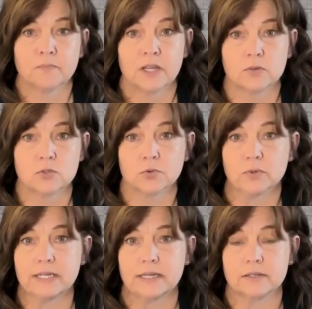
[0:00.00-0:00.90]
those
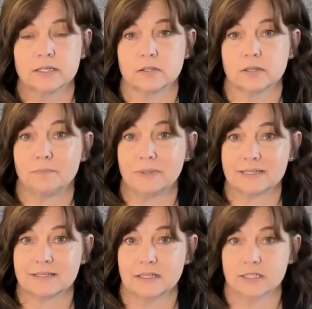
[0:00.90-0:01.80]
3 areas are the
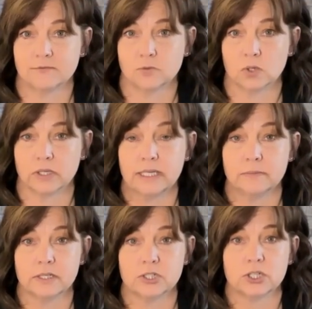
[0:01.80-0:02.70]
biggest things for
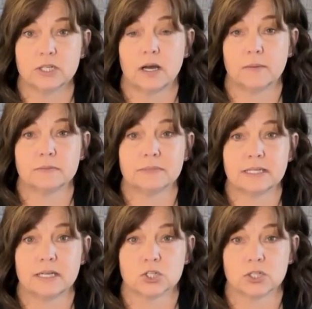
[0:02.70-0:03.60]
image
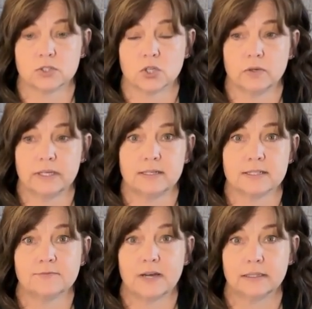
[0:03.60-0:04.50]
optimization. So it
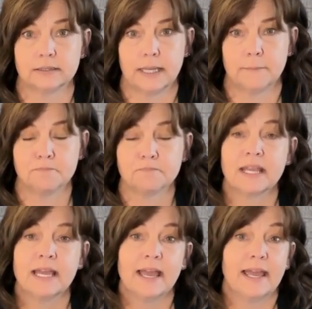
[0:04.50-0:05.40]
is file name
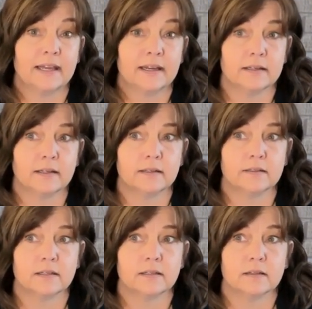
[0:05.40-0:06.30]

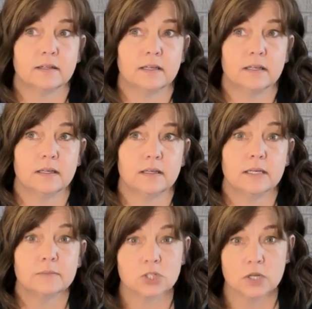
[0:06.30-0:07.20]
and the
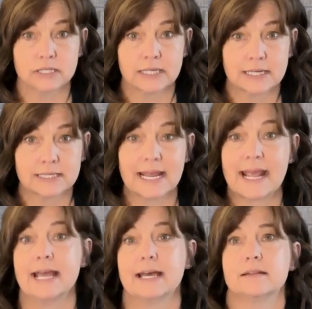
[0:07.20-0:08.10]
image alt text
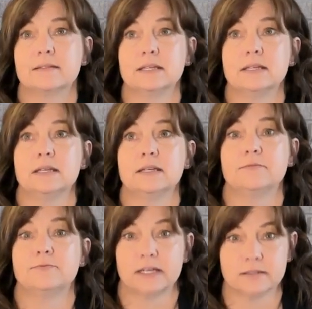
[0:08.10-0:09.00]
and the
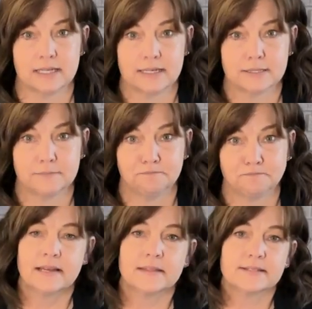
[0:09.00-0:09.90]
file size.
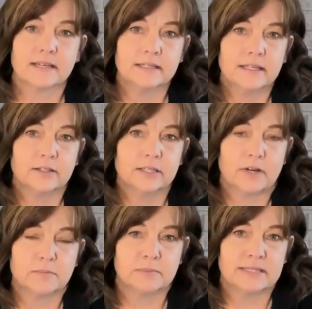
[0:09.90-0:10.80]
The second area of
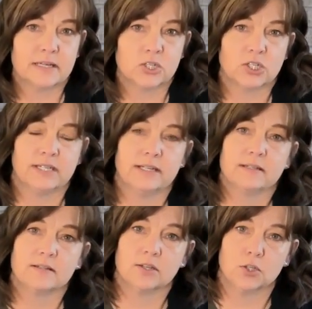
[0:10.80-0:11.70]
optimization
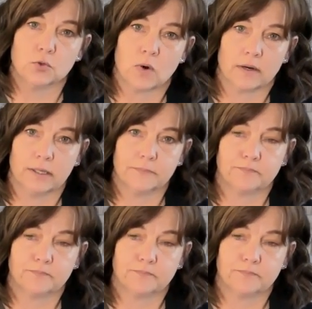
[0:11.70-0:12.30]
is the URL.